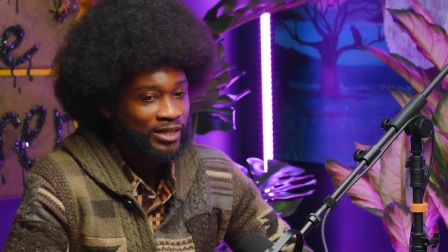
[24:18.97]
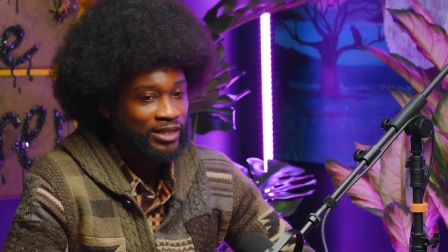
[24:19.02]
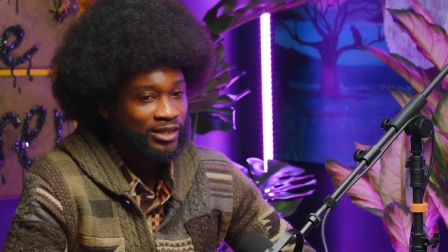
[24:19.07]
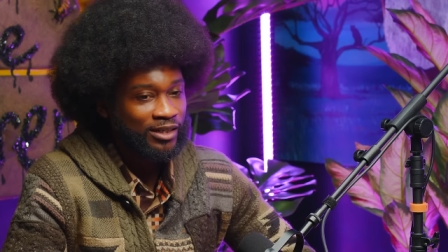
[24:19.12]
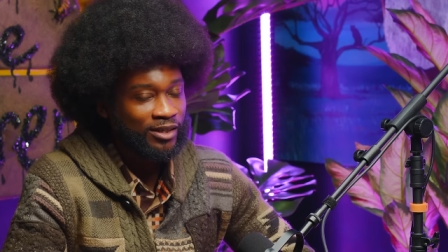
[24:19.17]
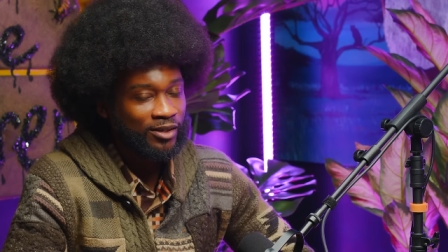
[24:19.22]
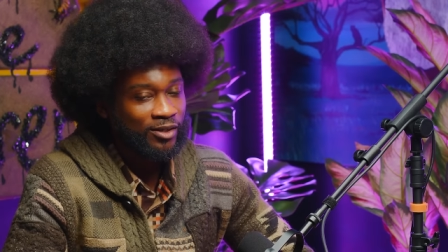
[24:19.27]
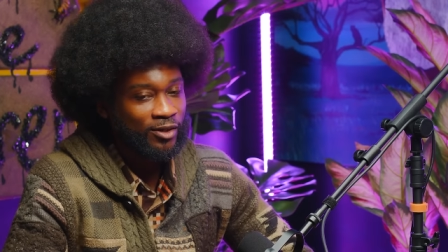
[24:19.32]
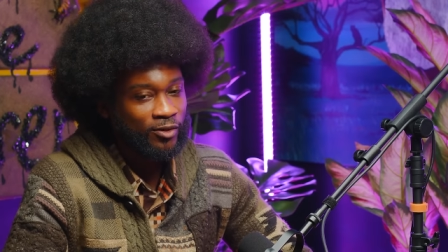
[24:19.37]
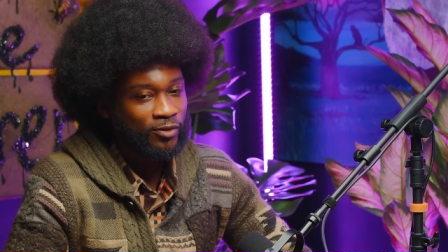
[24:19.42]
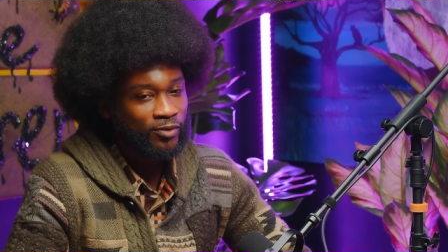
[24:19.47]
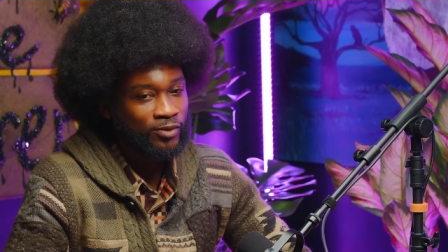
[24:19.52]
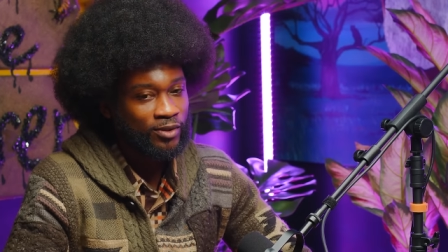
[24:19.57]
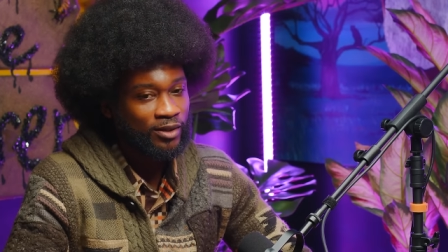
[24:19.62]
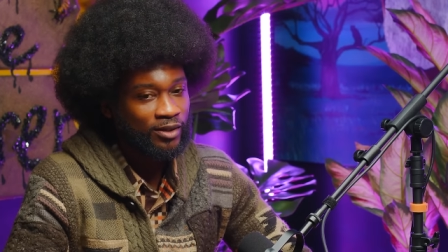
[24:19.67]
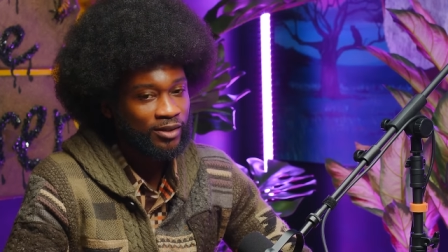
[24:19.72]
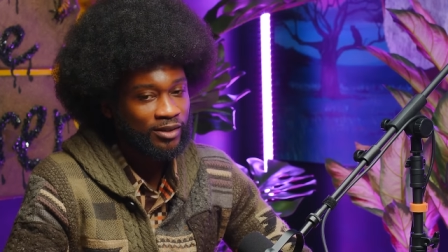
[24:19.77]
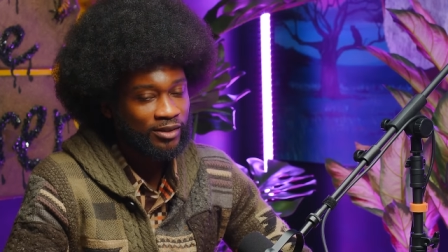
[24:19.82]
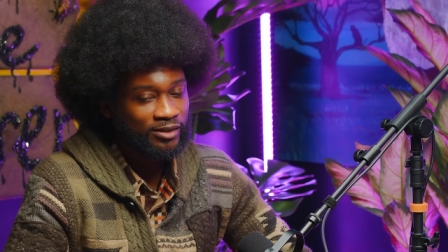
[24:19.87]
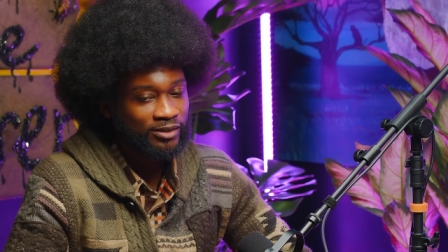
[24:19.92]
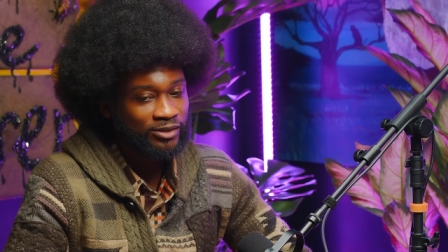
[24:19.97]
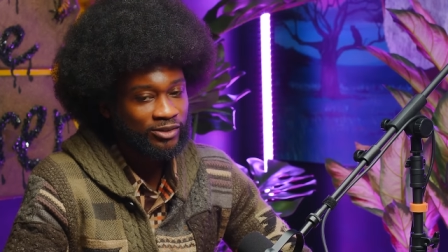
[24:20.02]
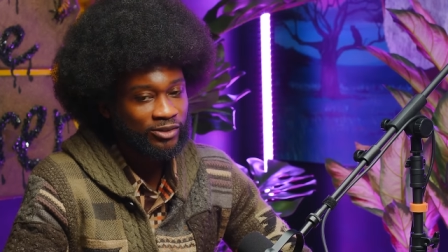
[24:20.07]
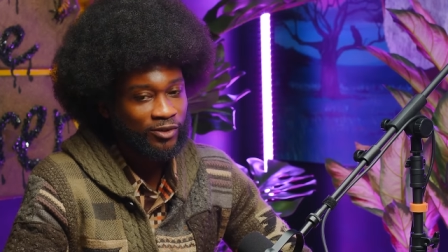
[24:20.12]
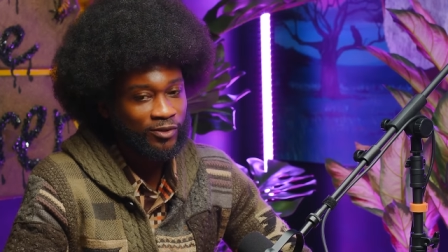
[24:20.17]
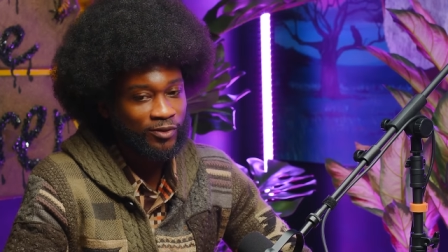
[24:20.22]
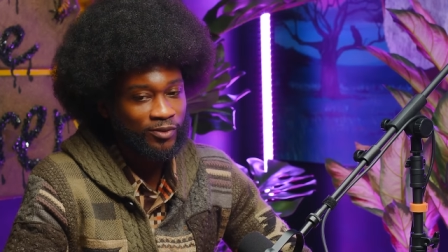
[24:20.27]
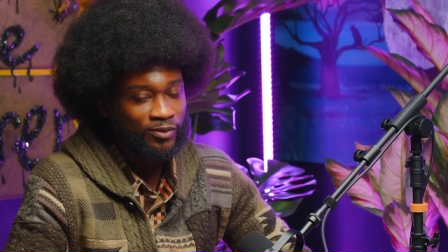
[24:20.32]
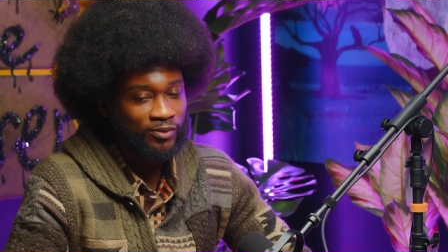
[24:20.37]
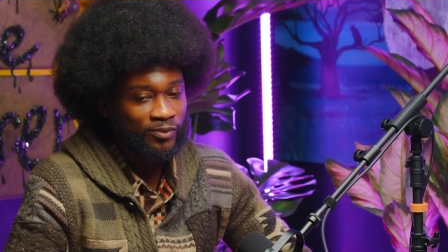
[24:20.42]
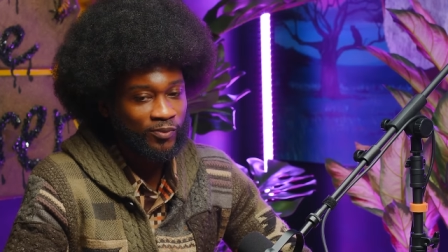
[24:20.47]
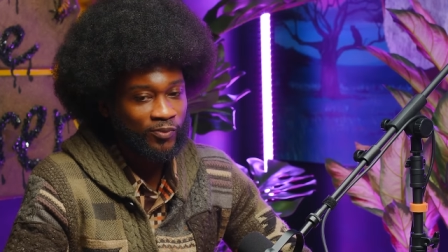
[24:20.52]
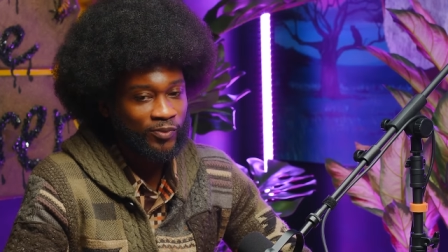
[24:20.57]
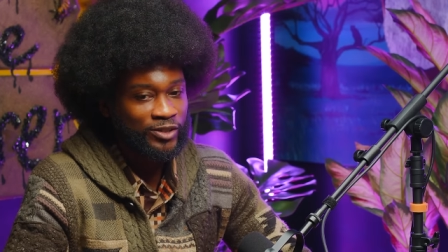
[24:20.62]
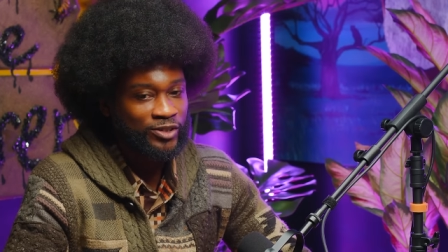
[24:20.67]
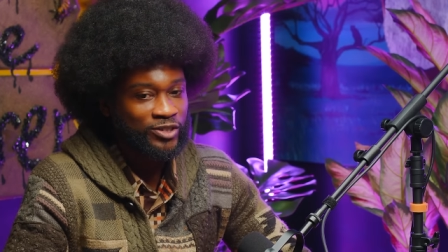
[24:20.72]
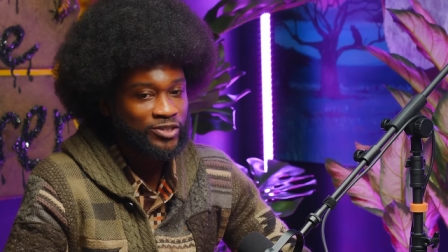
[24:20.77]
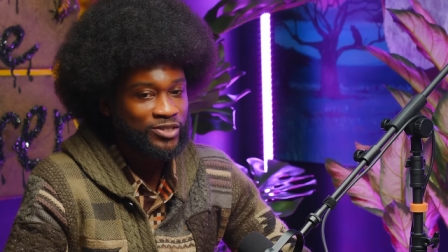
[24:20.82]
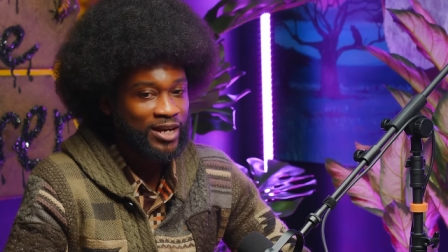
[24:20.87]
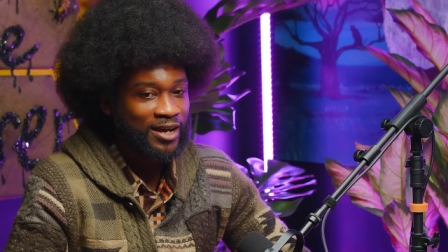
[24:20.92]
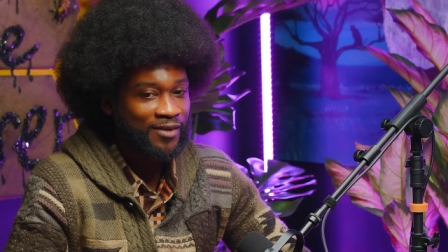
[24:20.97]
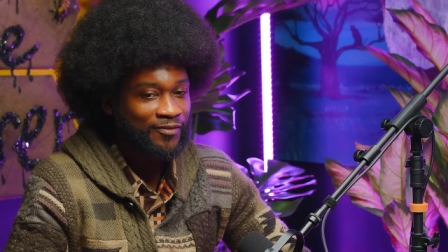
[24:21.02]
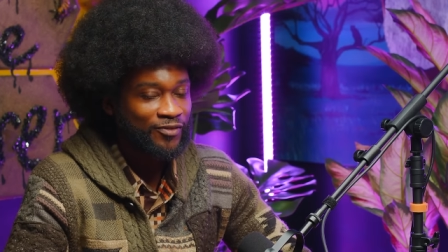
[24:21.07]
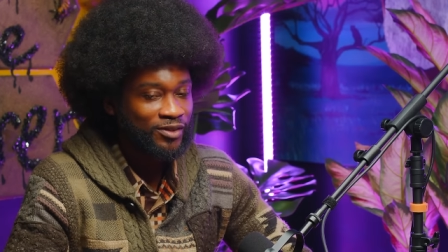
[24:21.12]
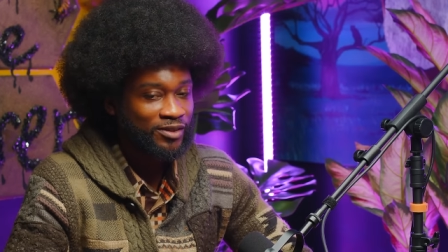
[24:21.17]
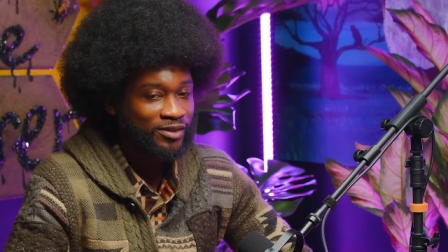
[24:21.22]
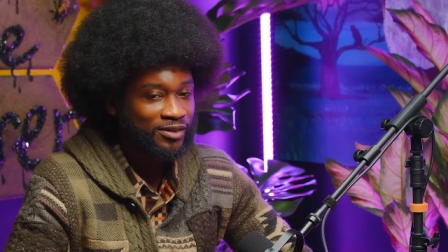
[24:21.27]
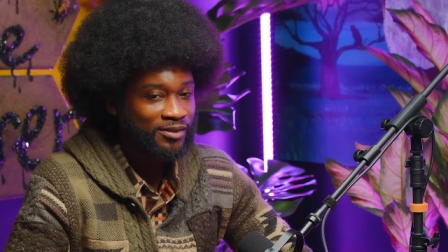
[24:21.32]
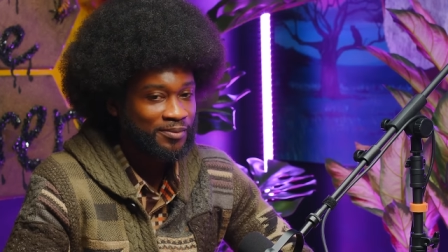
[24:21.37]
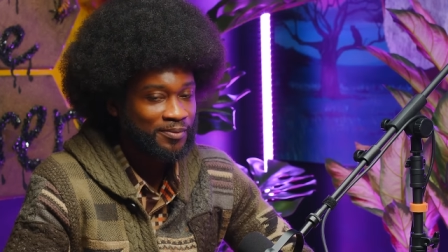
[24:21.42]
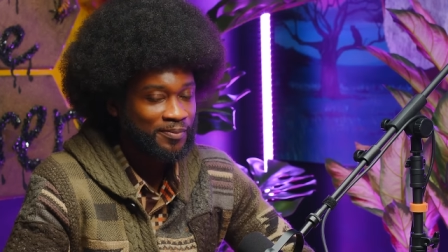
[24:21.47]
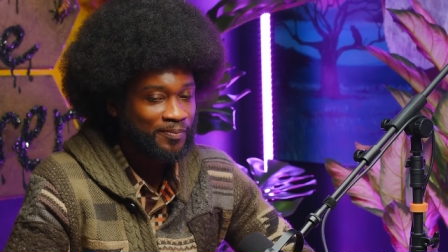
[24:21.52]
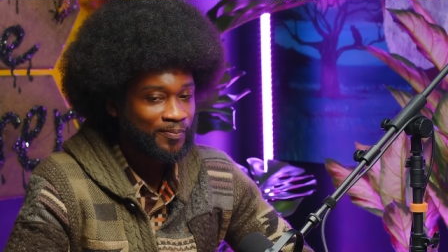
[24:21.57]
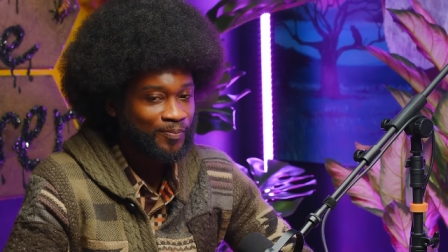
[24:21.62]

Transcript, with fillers: You know, so we just have to